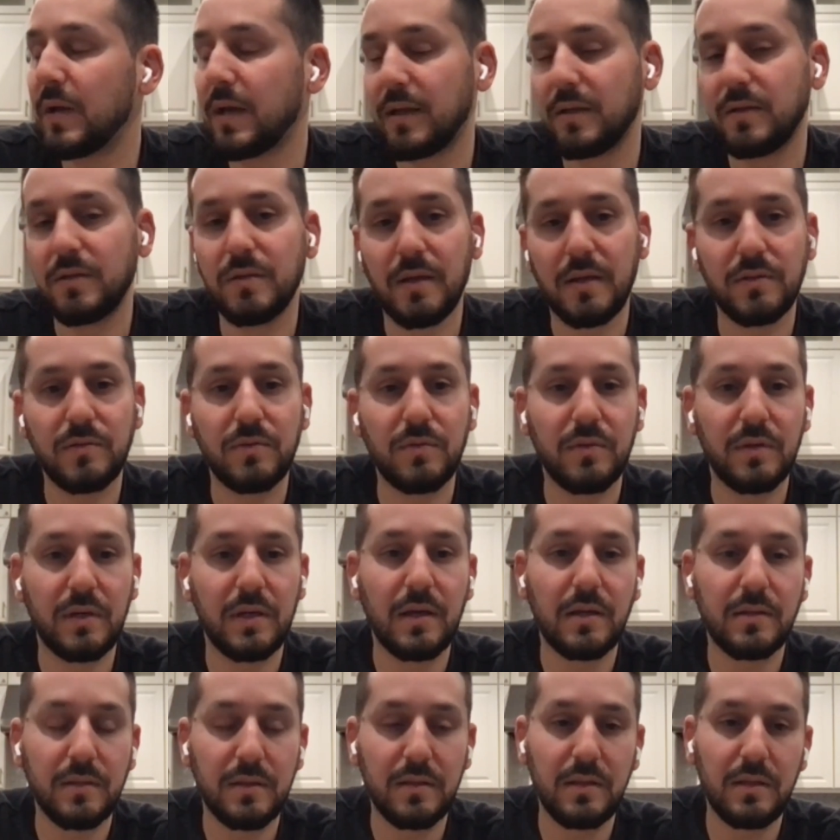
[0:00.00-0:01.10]
I, I do the
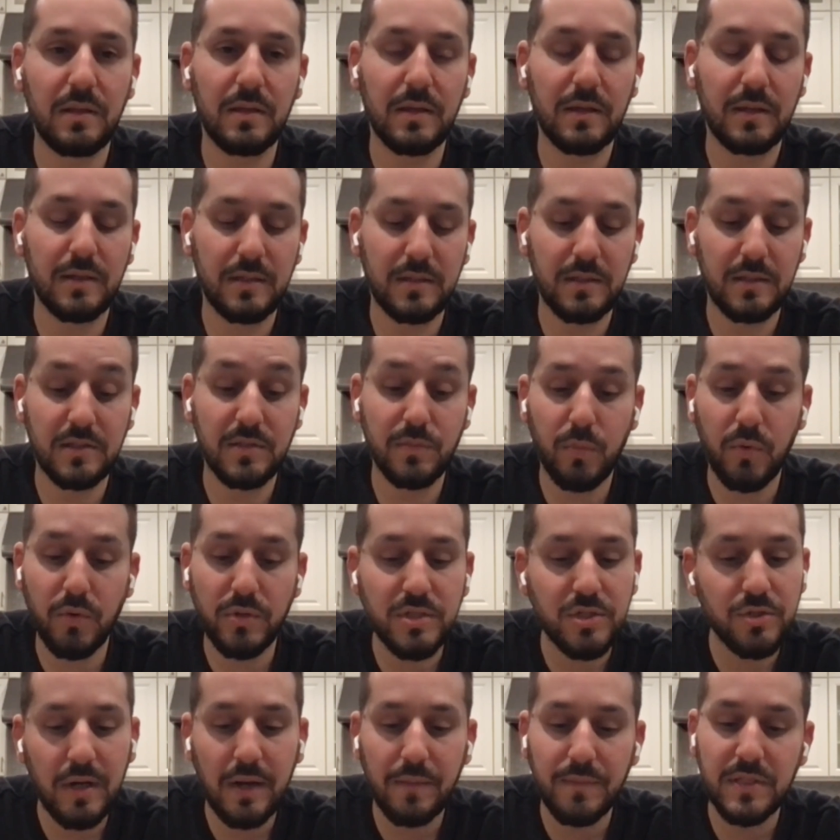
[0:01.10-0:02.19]
the uh, the
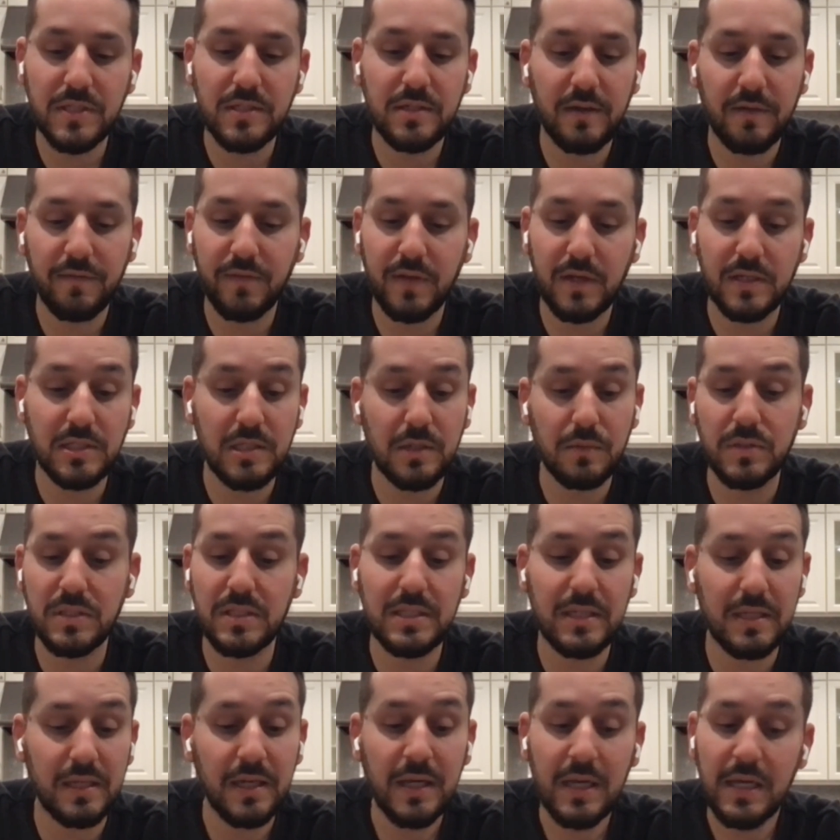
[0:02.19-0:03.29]
sports trauma stuff because it
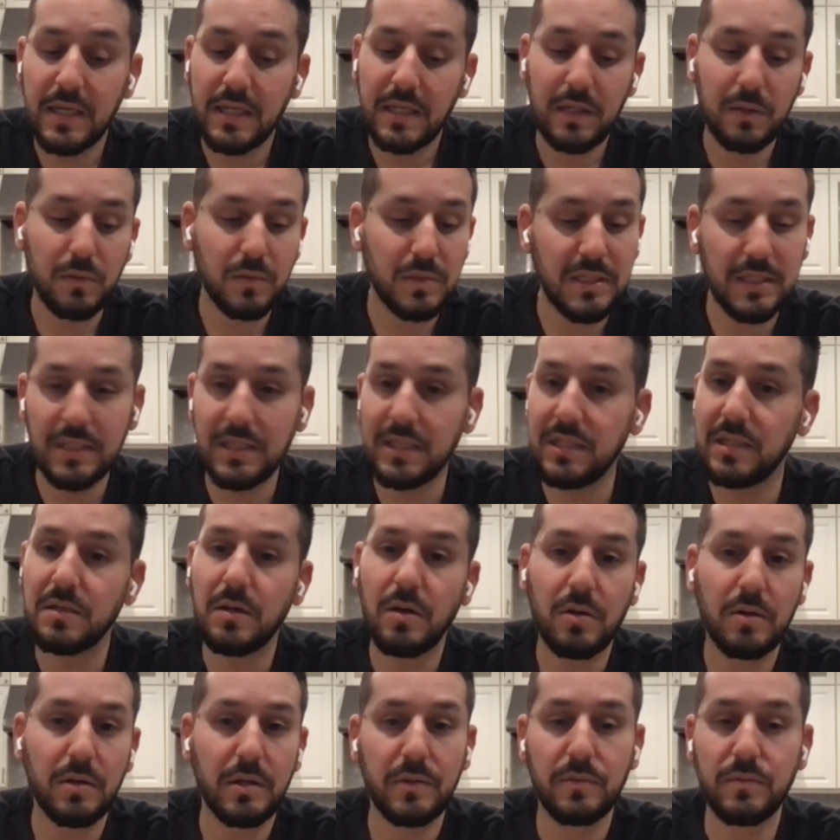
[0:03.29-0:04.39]
was the it was the
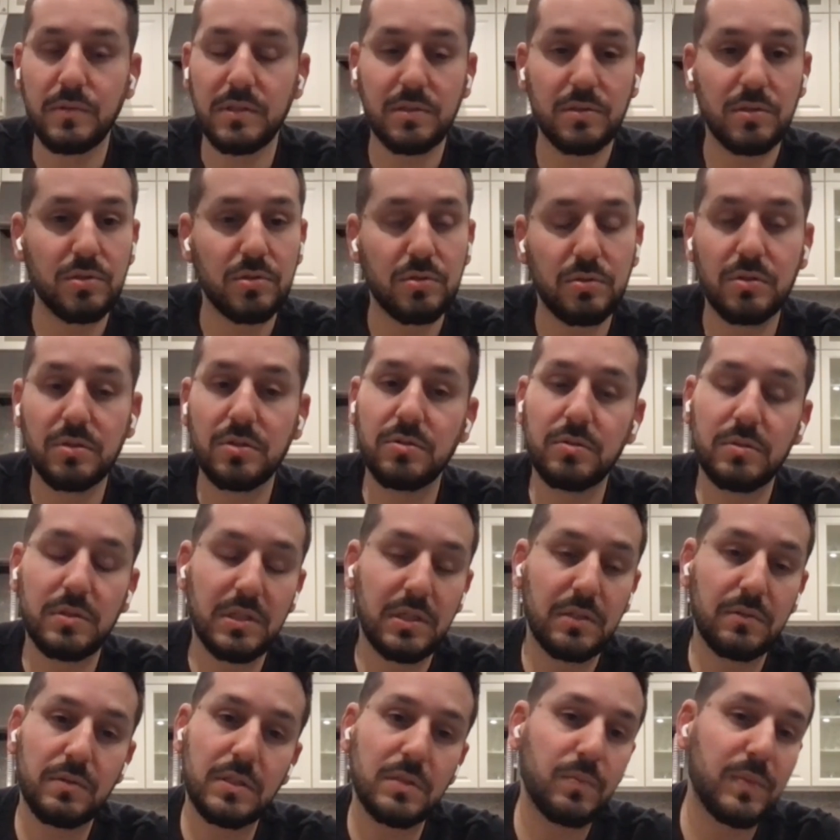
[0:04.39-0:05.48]
ER, it was the
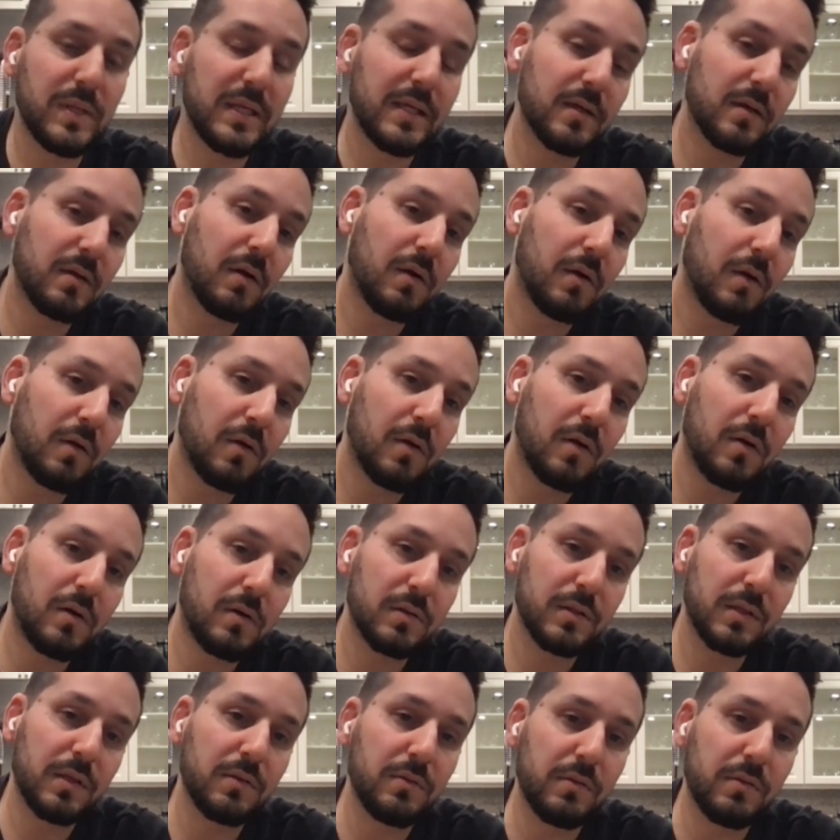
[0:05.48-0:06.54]
surgery, it was being on call,